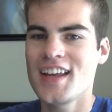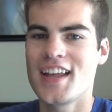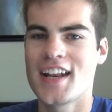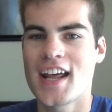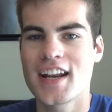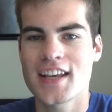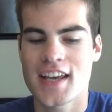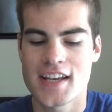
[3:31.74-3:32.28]
In
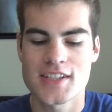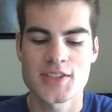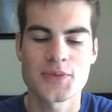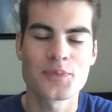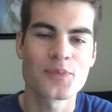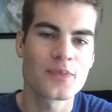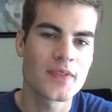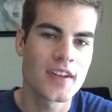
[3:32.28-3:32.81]
any case,
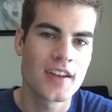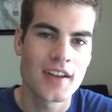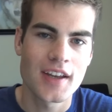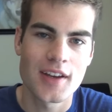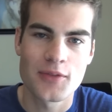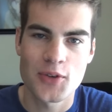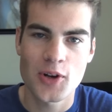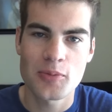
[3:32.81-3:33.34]

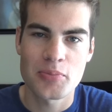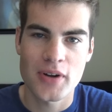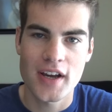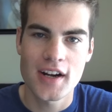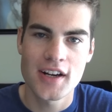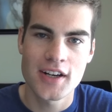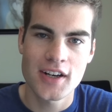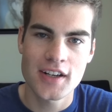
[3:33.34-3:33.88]
if you're a
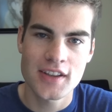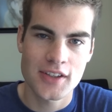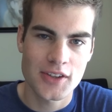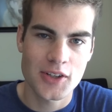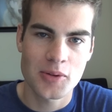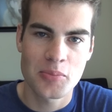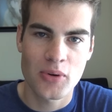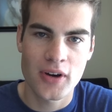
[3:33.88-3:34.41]
predator and the
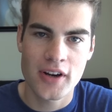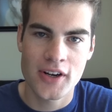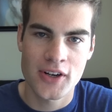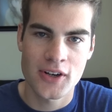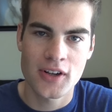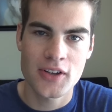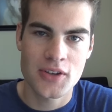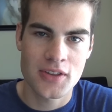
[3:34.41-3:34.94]
little boy or
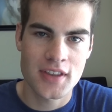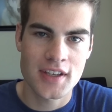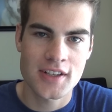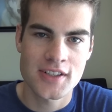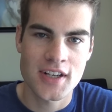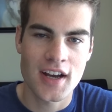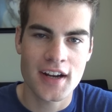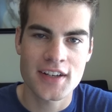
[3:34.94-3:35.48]
girl you think
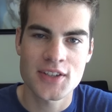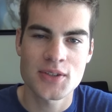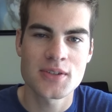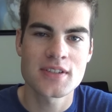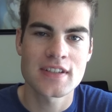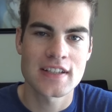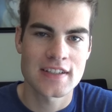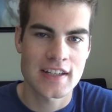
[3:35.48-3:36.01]
you're talking to
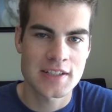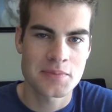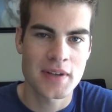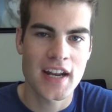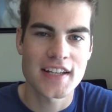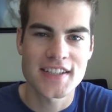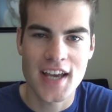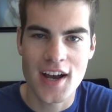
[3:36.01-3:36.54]
says, let's meet
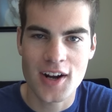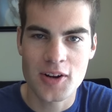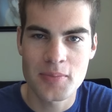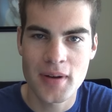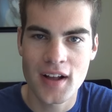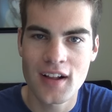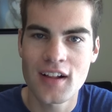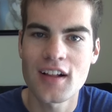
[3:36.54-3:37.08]
at Taco
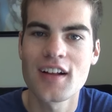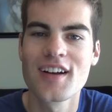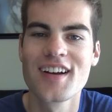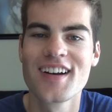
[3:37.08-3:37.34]
Bell,